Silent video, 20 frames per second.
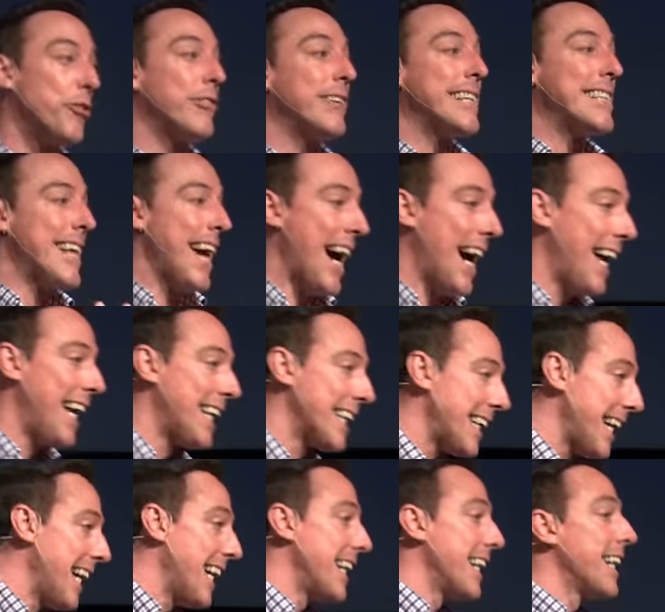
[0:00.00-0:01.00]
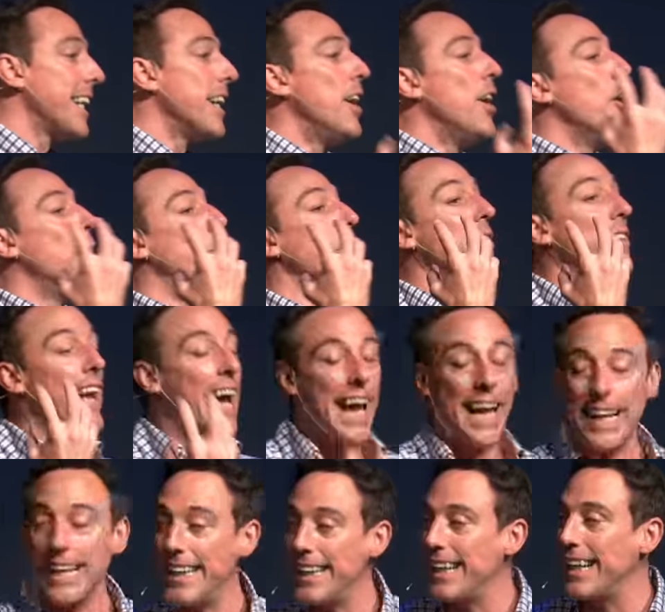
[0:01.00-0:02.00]
retaliating with
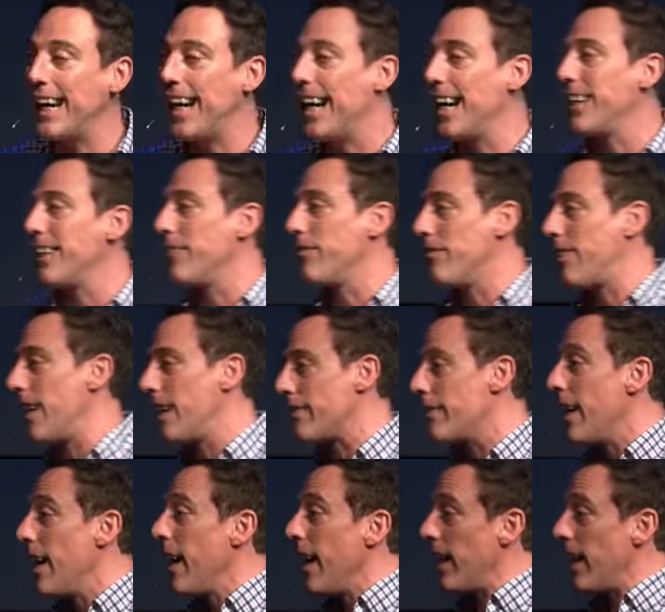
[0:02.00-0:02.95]
any kind of violence.